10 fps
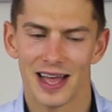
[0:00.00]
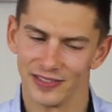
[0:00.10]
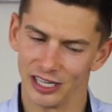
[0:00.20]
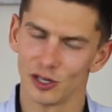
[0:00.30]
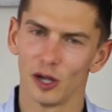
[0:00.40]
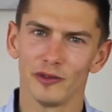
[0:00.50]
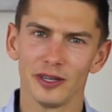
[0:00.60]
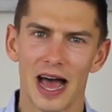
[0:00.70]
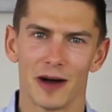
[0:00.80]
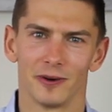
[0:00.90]
That's all for
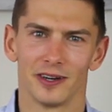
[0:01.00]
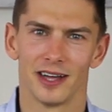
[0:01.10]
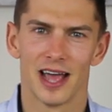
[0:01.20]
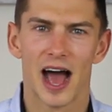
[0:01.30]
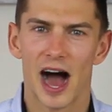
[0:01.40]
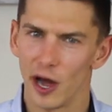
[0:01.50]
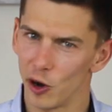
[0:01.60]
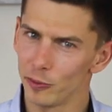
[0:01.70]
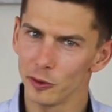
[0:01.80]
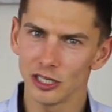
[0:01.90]
now. I
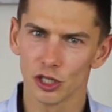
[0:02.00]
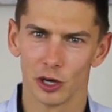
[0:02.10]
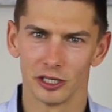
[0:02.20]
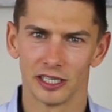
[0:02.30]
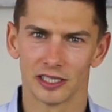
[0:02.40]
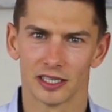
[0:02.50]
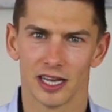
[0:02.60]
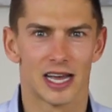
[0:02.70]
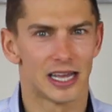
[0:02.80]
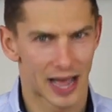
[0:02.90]
hope you enjoyed it,
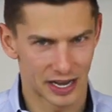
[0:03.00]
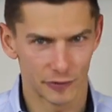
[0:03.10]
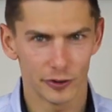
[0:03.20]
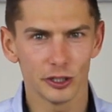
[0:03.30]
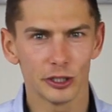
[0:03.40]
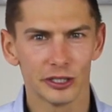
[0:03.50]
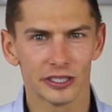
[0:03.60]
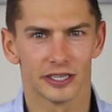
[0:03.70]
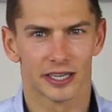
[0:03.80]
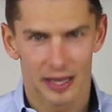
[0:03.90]
and if you
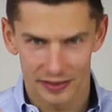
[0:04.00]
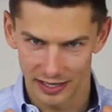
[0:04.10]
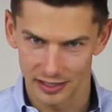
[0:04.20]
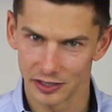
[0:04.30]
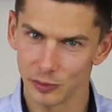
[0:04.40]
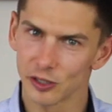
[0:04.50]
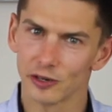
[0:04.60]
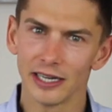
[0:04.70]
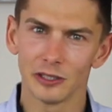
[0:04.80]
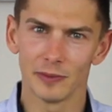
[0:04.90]
did, then
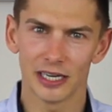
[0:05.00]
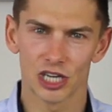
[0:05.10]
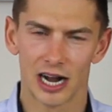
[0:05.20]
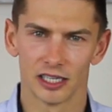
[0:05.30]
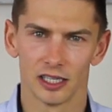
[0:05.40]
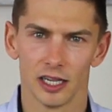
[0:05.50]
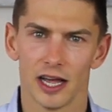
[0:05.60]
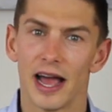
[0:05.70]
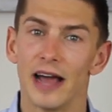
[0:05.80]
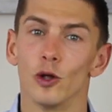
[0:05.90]
subscribe to my channel
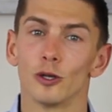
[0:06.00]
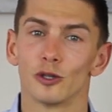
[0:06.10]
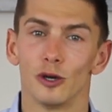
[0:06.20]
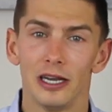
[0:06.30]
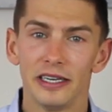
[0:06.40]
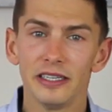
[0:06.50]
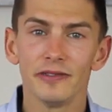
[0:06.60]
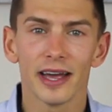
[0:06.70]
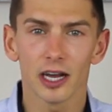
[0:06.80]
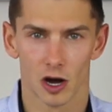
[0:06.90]
and also
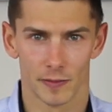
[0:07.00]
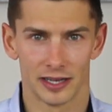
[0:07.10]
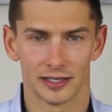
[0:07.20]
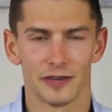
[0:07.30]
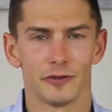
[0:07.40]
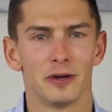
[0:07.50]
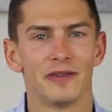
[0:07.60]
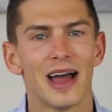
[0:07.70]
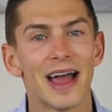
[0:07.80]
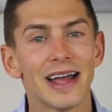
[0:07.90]
leave a comment if you
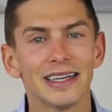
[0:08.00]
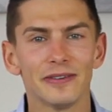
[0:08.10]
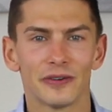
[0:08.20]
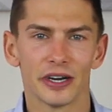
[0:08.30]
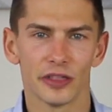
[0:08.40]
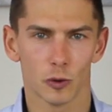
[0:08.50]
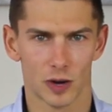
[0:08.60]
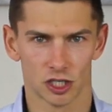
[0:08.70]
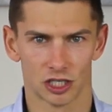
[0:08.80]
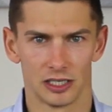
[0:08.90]
have any further
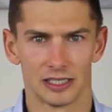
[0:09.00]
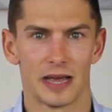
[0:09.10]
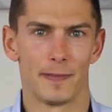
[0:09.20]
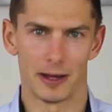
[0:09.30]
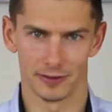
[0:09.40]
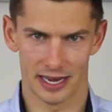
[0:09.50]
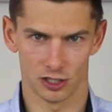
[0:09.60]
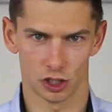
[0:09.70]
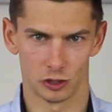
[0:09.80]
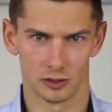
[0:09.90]
questions about
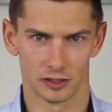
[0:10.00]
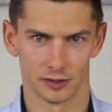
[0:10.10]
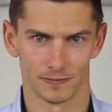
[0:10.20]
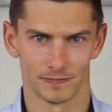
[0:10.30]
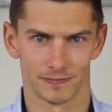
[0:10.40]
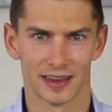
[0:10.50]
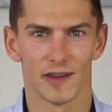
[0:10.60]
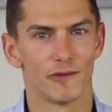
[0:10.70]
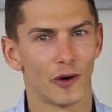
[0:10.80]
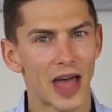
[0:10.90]
dance shoes.
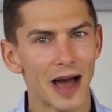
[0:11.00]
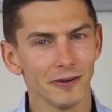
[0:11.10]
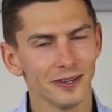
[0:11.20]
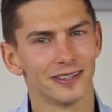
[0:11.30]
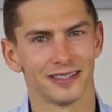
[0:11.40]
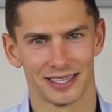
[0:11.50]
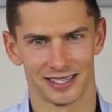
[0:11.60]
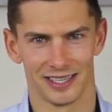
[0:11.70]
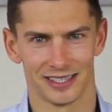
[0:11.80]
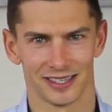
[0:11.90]
For now, that's
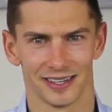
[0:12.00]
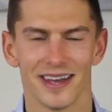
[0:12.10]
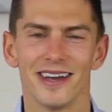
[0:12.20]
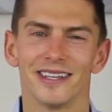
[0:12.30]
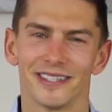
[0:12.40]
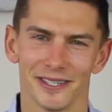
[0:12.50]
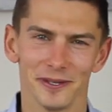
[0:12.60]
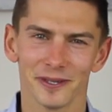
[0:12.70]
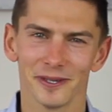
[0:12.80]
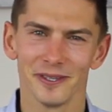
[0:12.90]
it. See
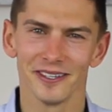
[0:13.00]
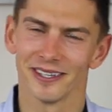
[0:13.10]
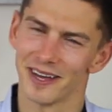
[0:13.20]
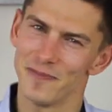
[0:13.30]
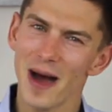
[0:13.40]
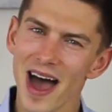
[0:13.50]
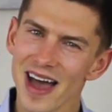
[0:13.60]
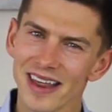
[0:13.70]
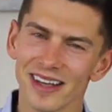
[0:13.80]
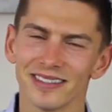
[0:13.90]
you soon.
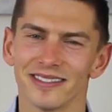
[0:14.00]
Bye!